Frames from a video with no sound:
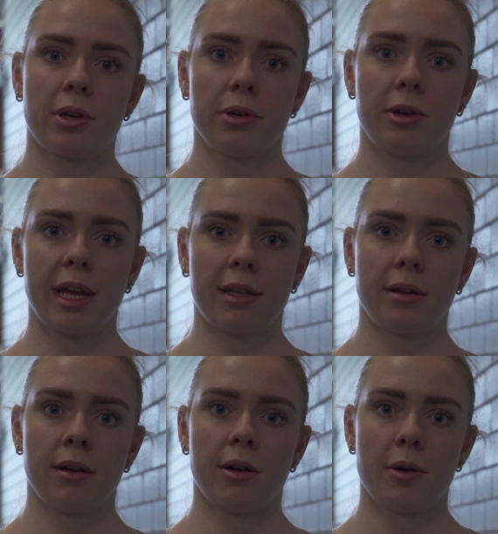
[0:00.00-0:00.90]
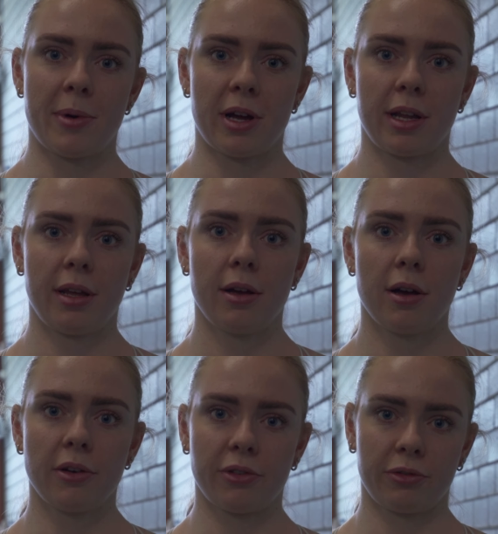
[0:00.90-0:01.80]
to get our body
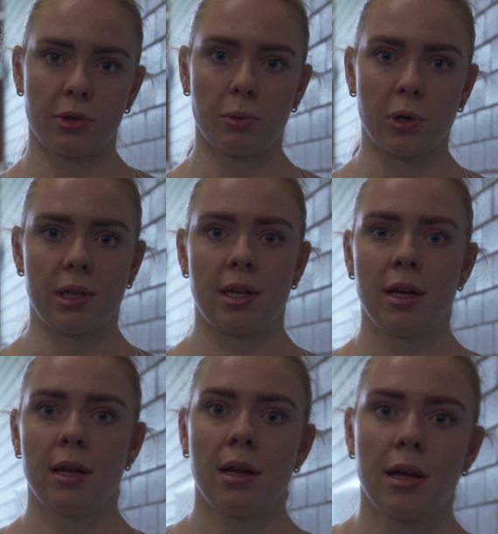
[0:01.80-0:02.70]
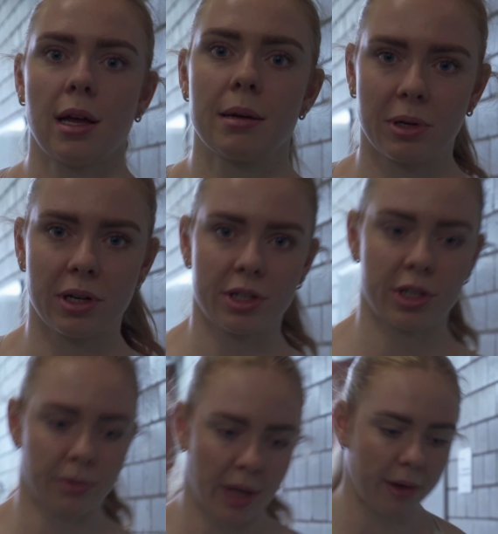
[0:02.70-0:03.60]
off of the wall. I'm gonna
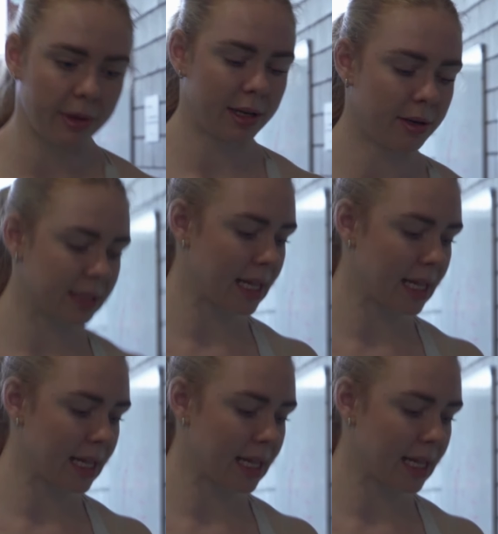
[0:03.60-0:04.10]
show you how it looks